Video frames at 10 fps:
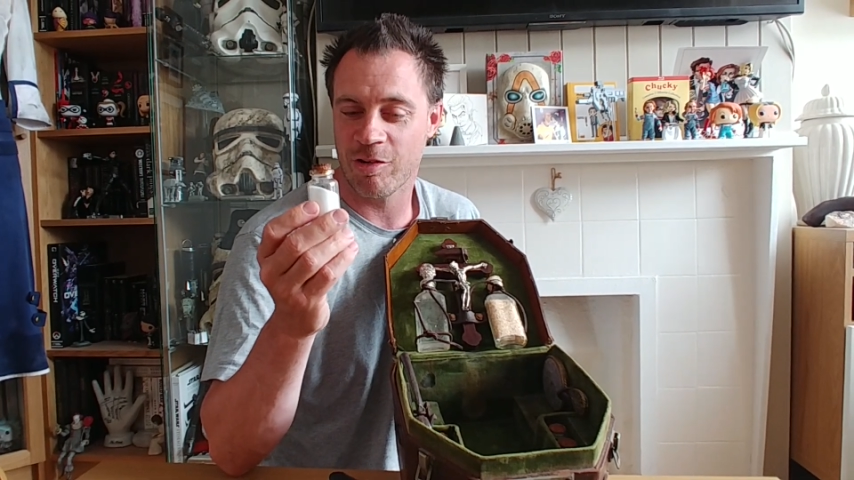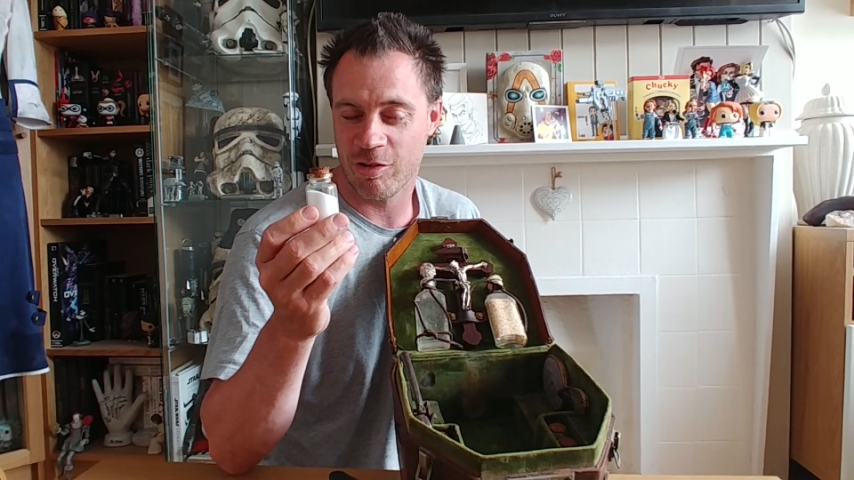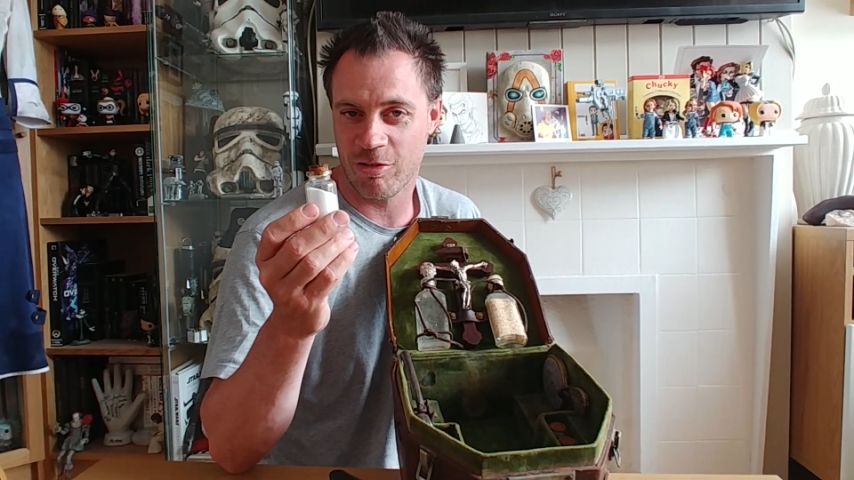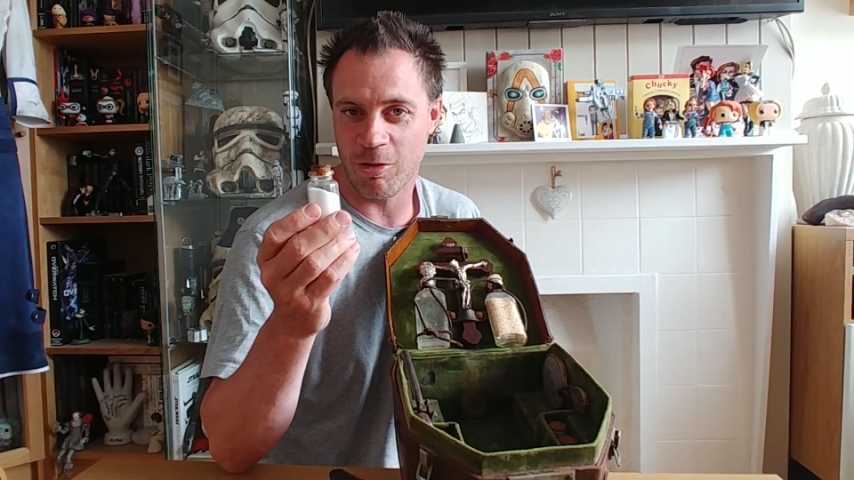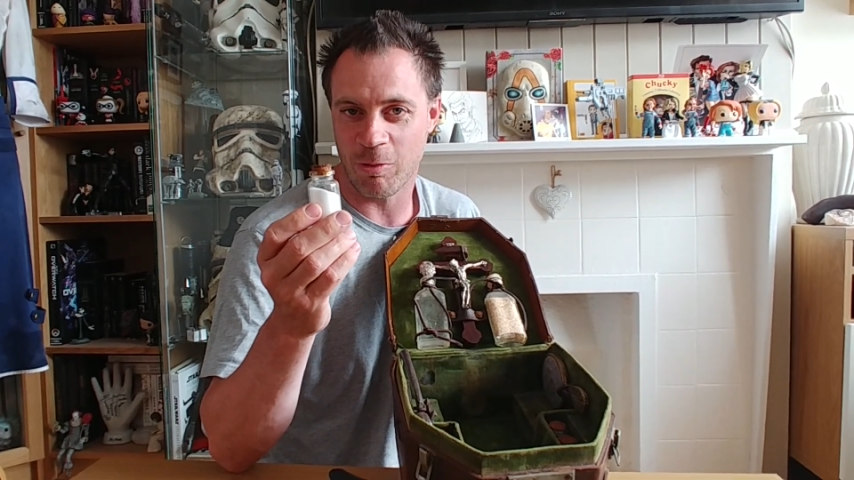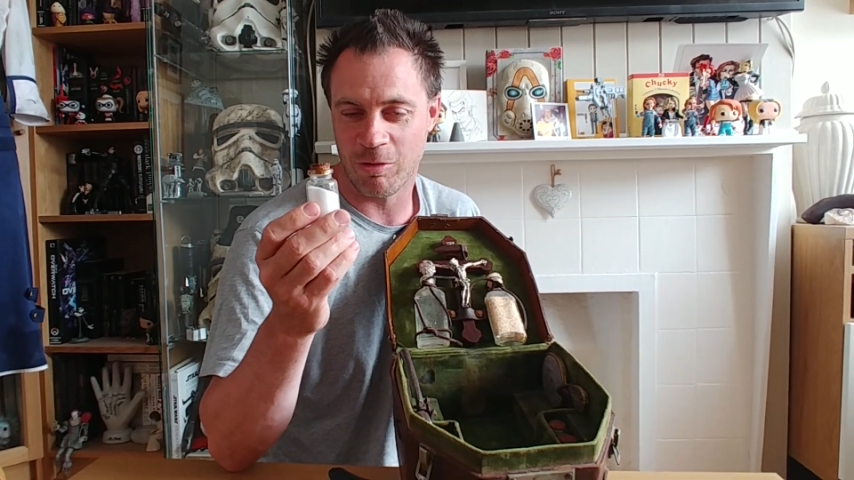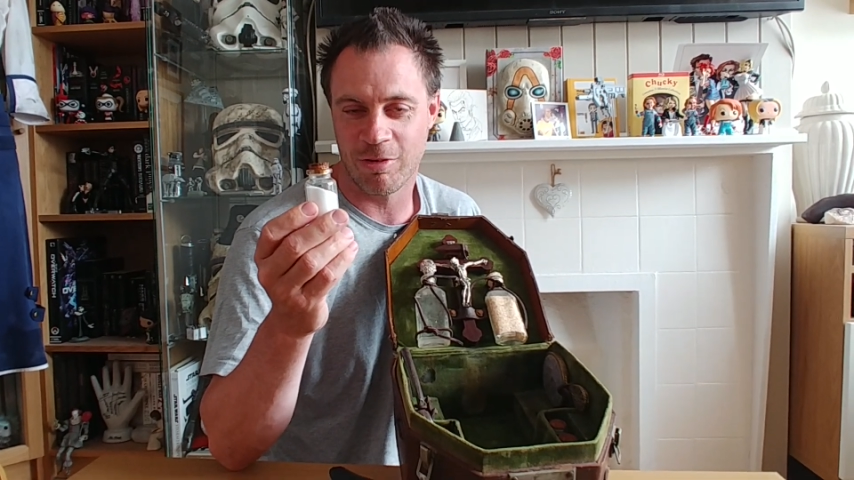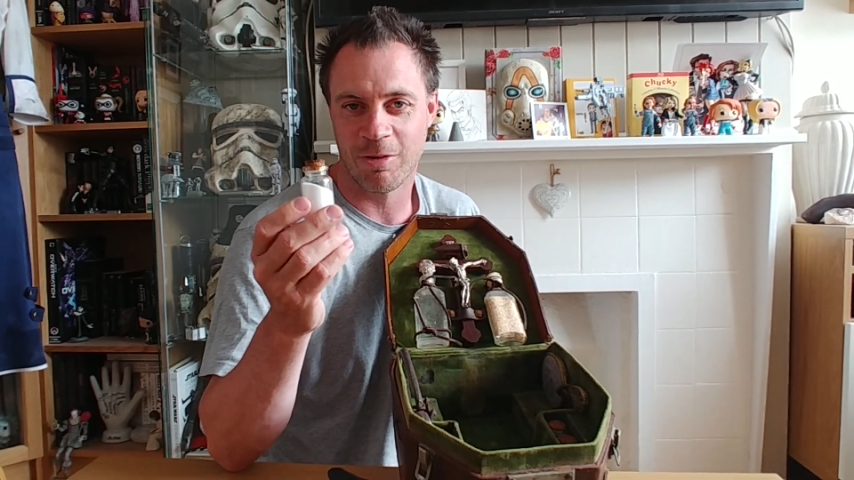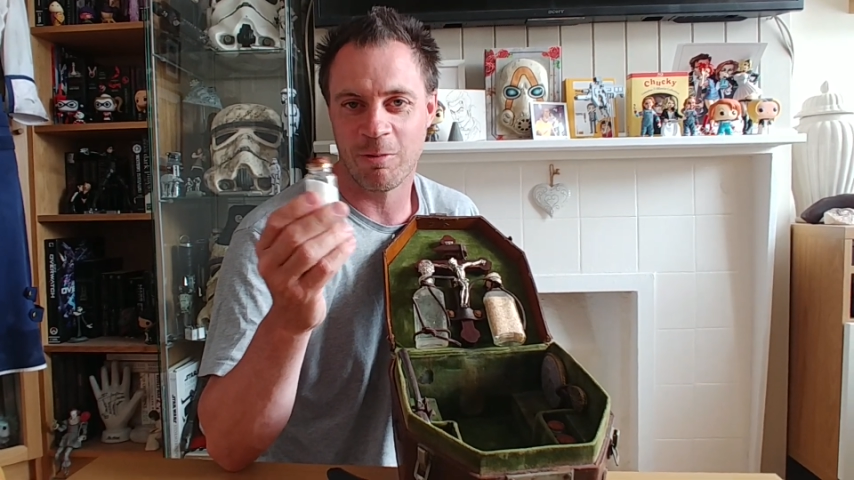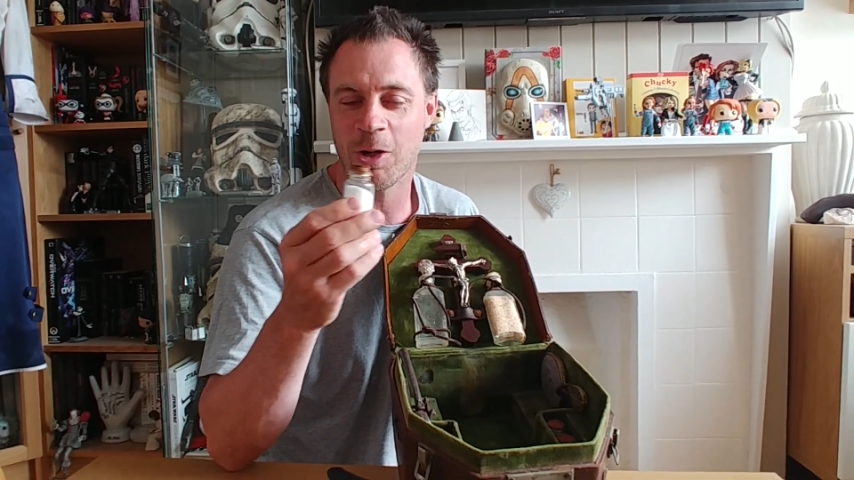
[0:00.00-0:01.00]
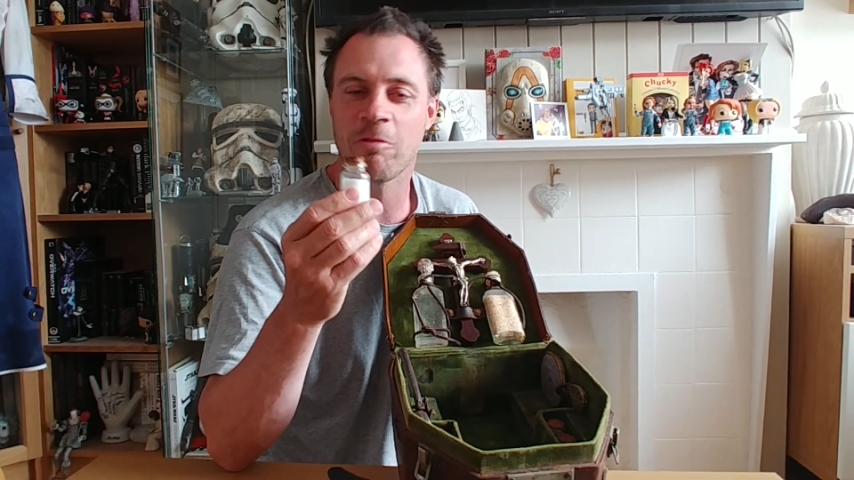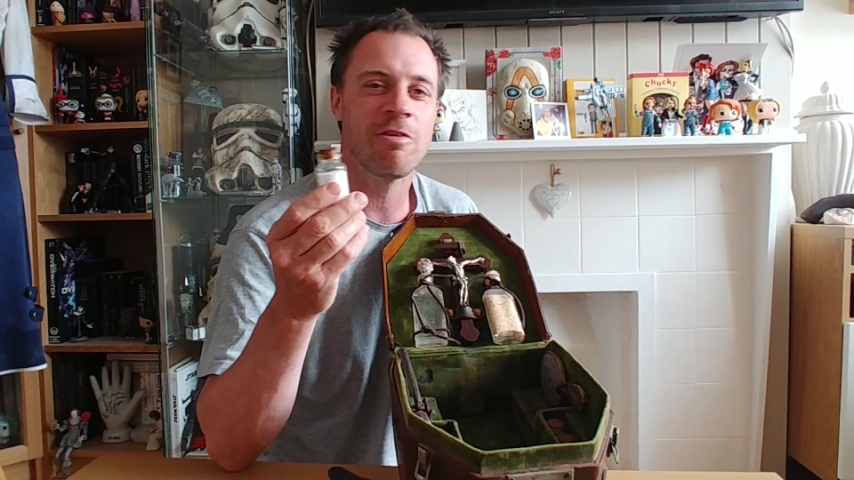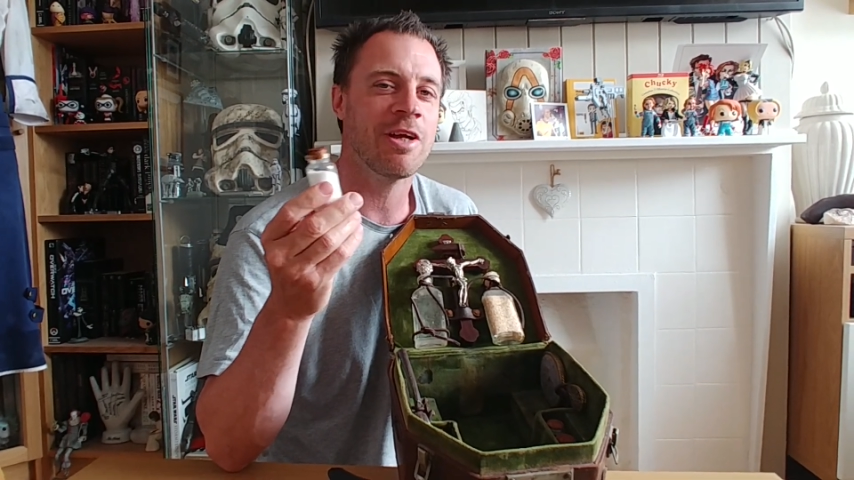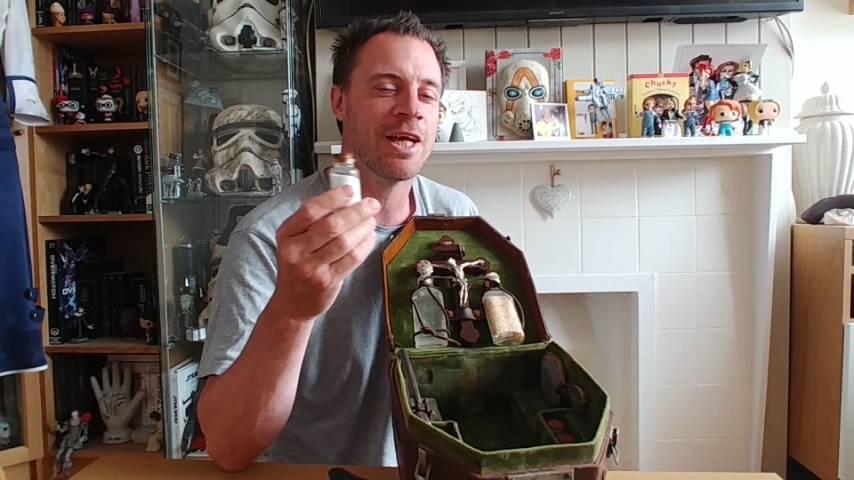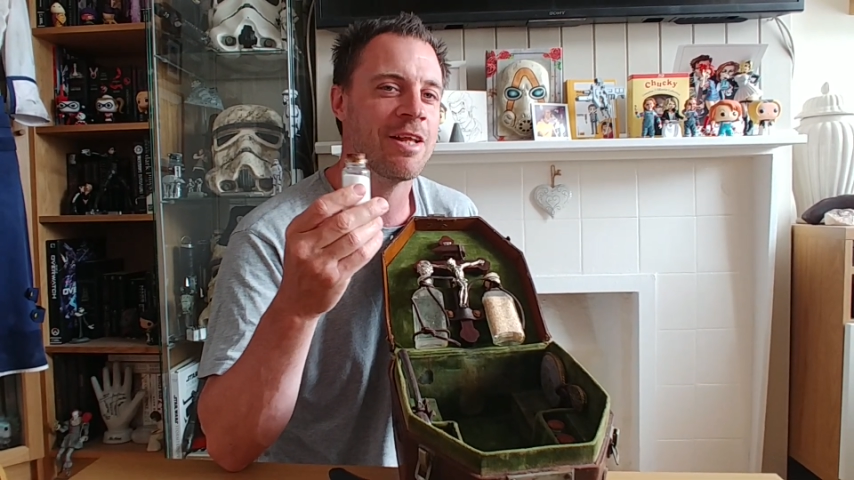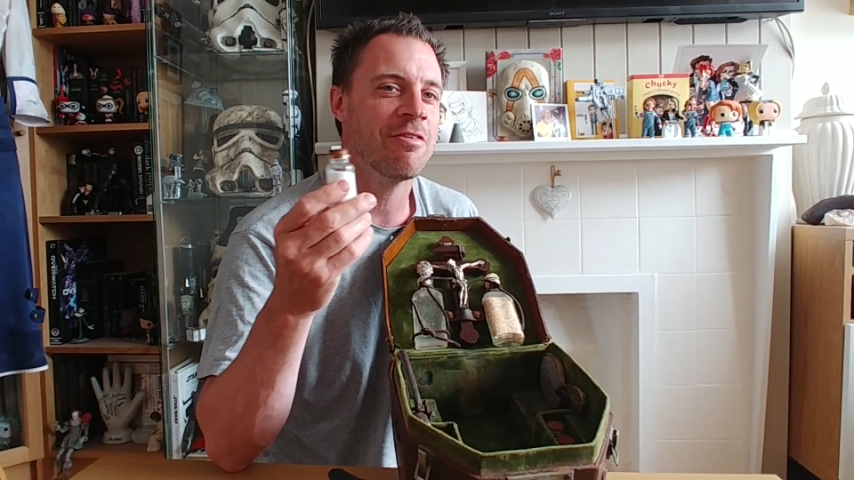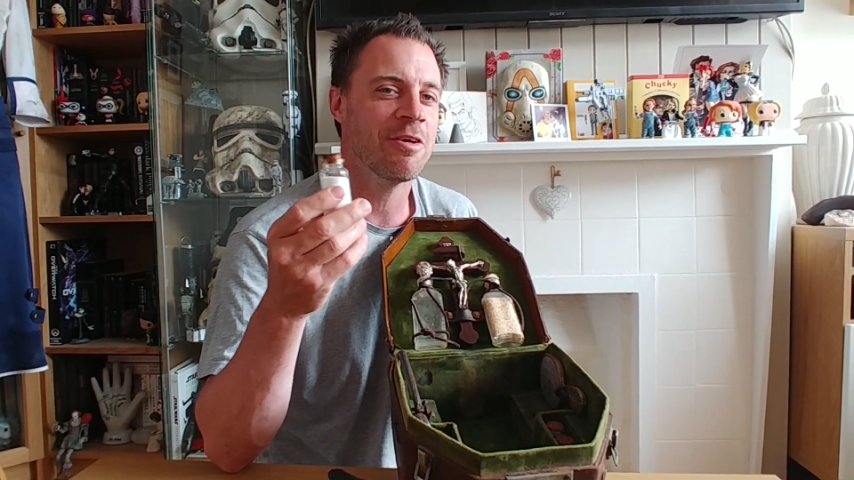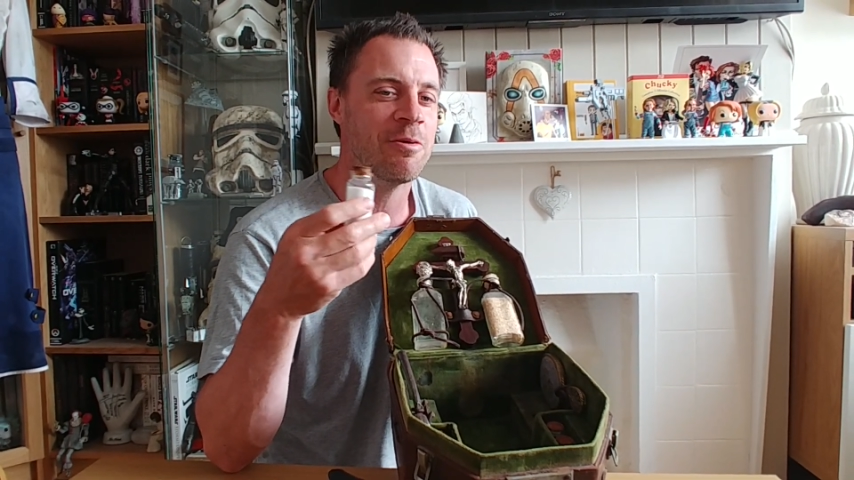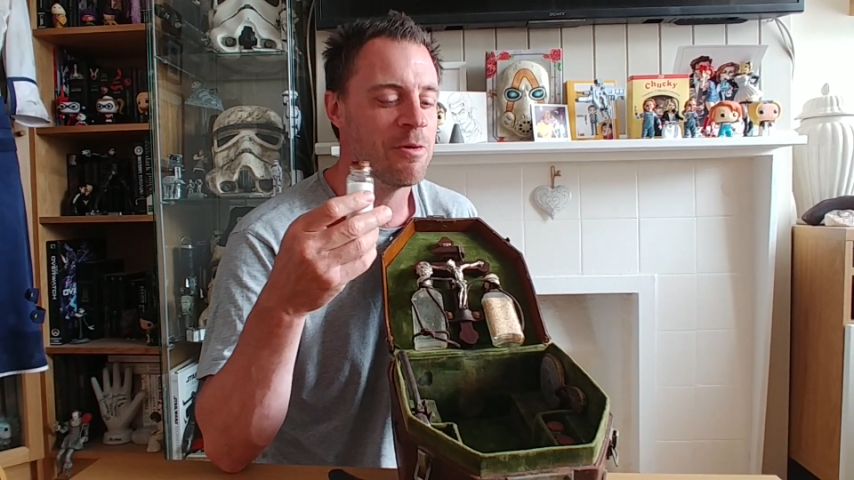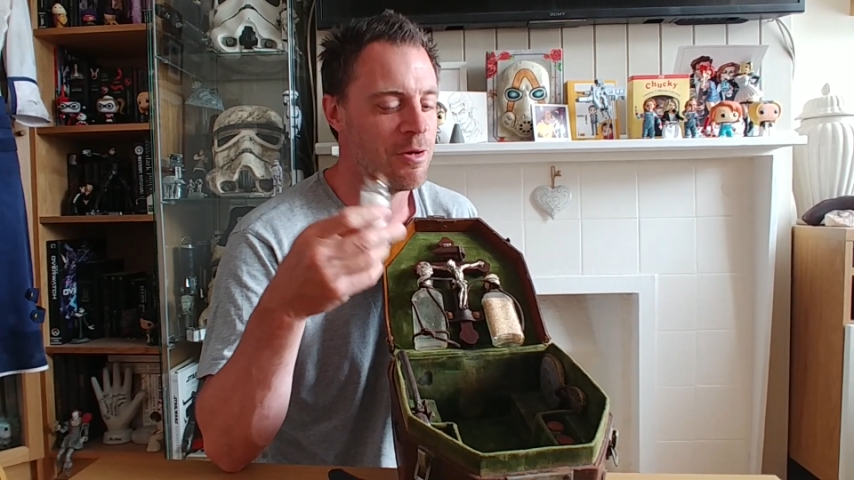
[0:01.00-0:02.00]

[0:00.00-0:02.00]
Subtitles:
salt, when I was looking into,